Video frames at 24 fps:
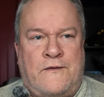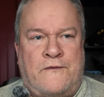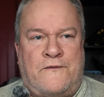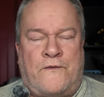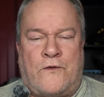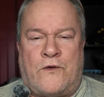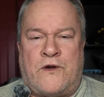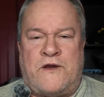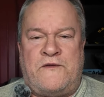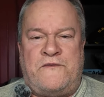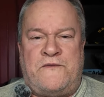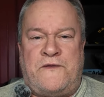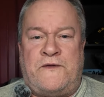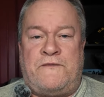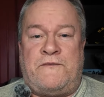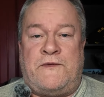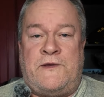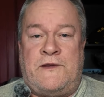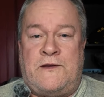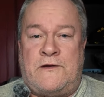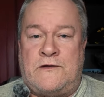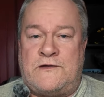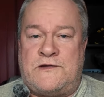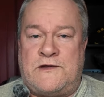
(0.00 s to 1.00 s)
40,
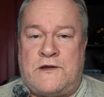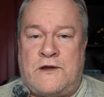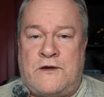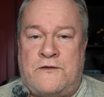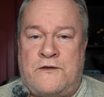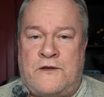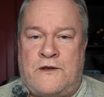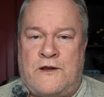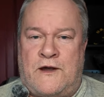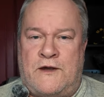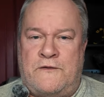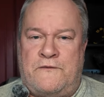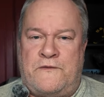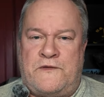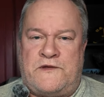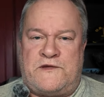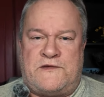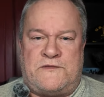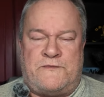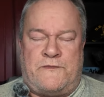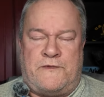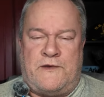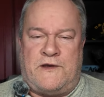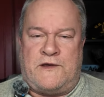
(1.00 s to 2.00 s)
50 years ago, the life
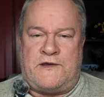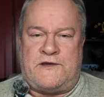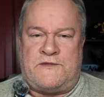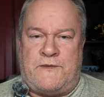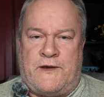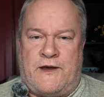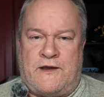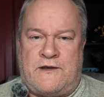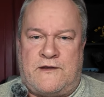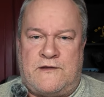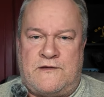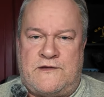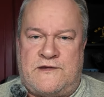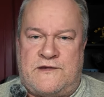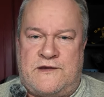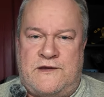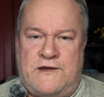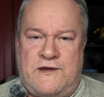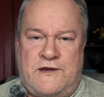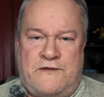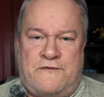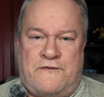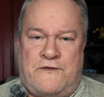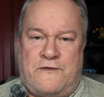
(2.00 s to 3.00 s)

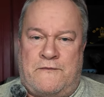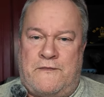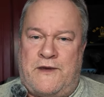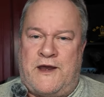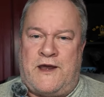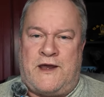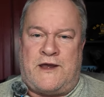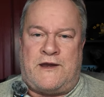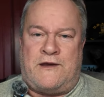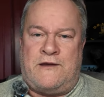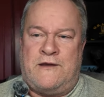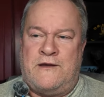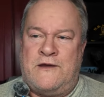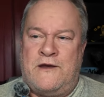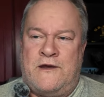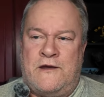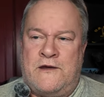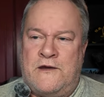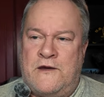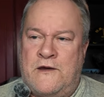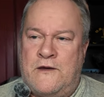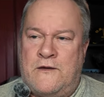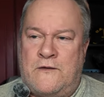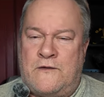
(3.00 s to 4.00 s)
expectancy of a man
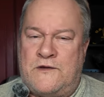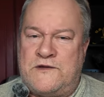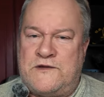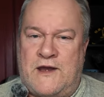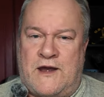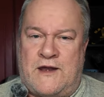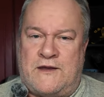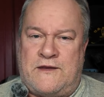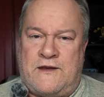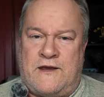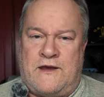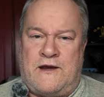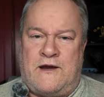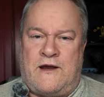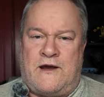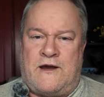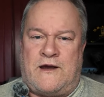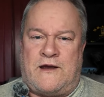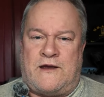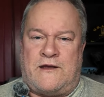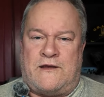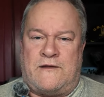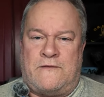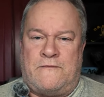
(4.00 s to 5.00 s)
was not that
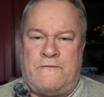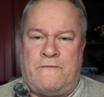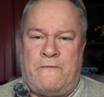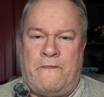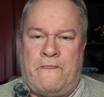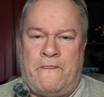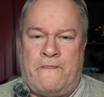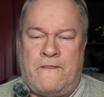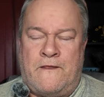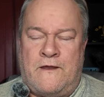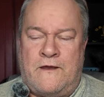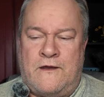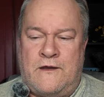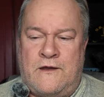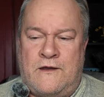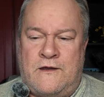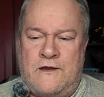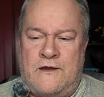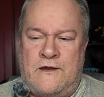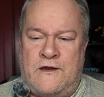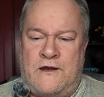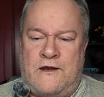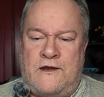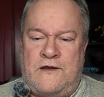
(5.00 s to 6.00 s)
high.
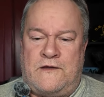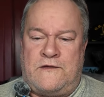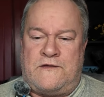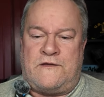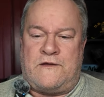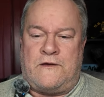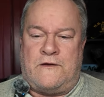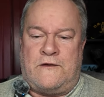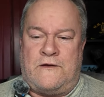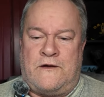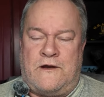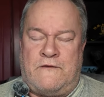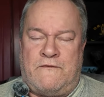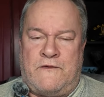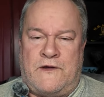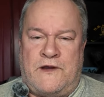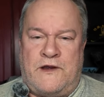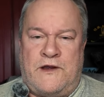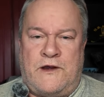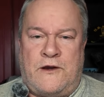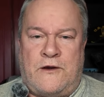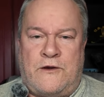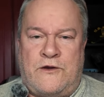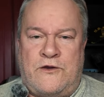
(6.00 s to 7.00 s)
And so
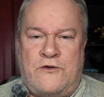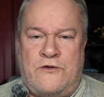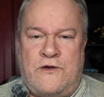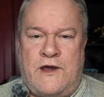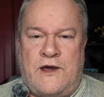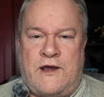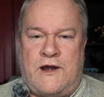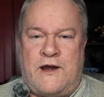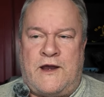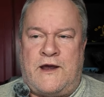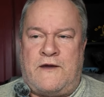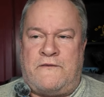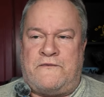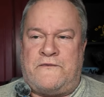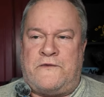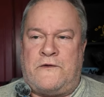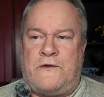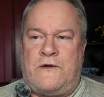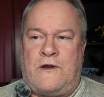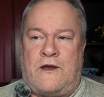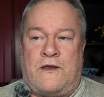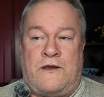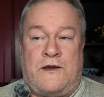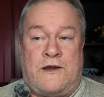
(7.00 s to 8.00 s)
every year you get
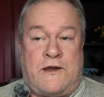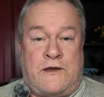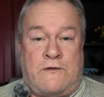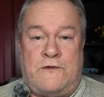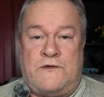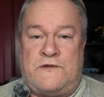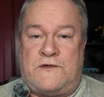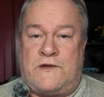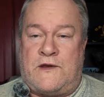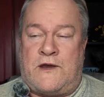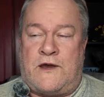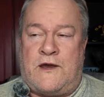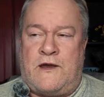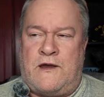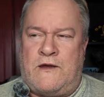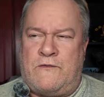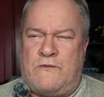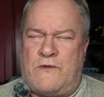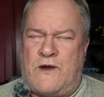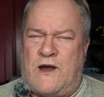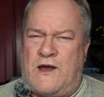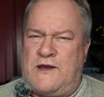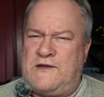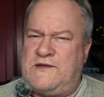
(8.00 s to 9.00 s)
after, I think it was, I,
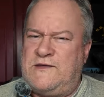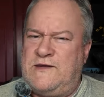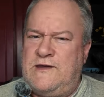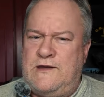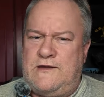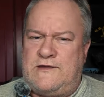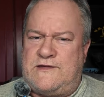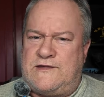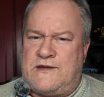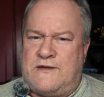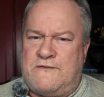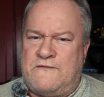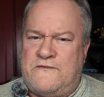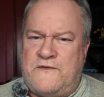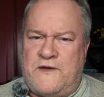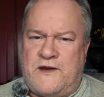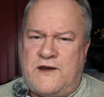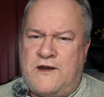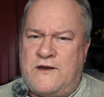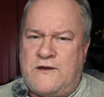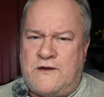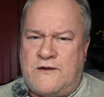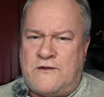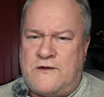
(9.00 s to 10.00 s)
I seen some
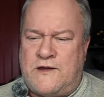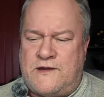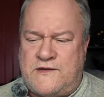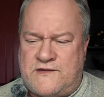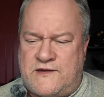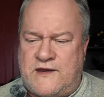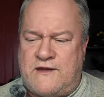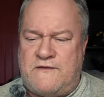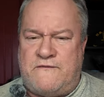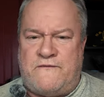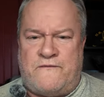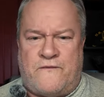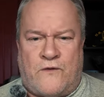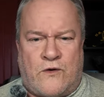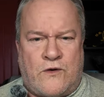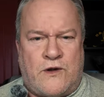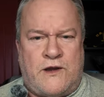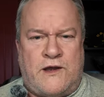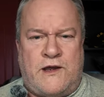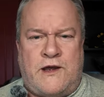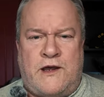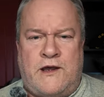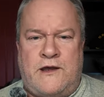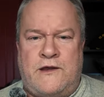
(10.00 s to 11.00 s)
video, it said
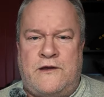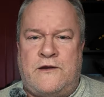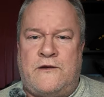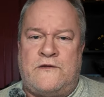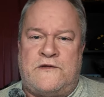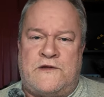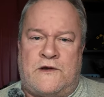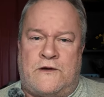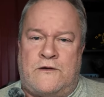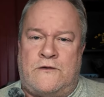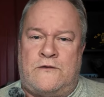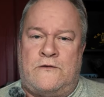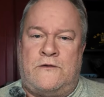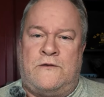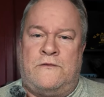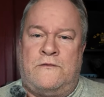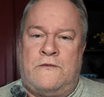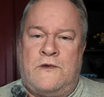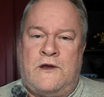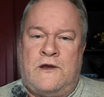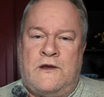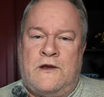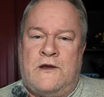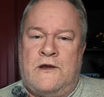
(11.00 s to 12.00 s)
48 years old.
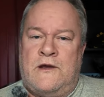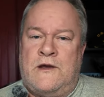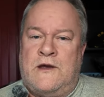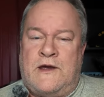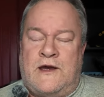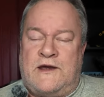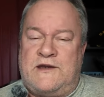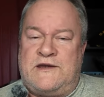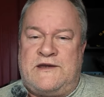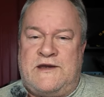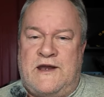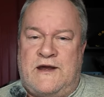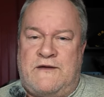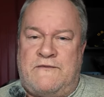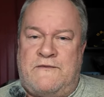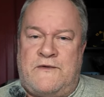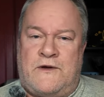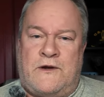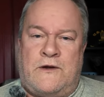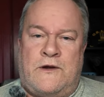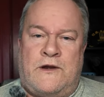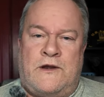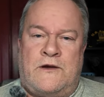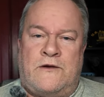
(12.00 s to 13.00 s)
That's not
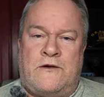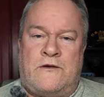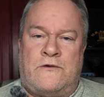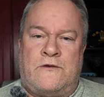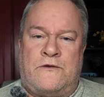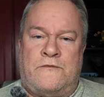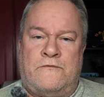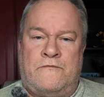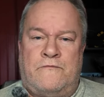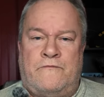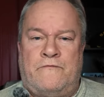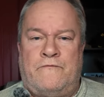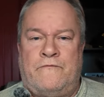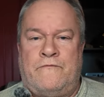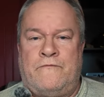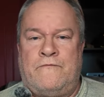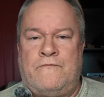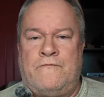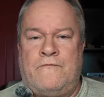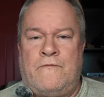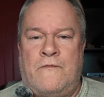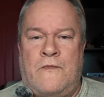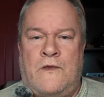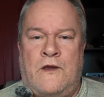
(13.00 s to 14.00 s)
very old.
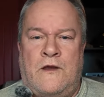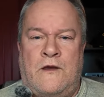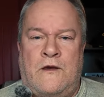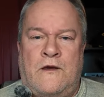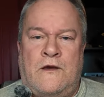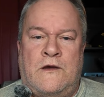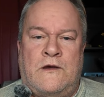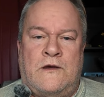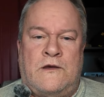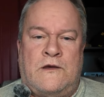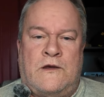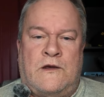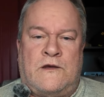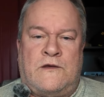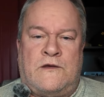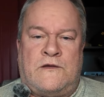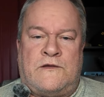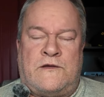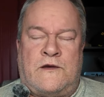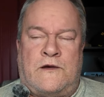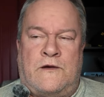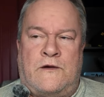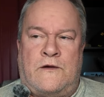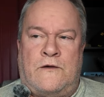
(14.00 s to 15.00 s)

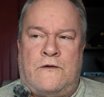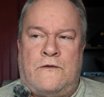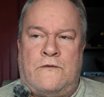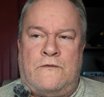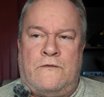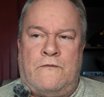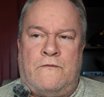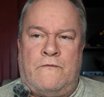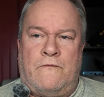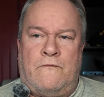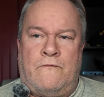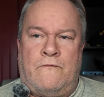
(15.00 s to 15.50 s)
So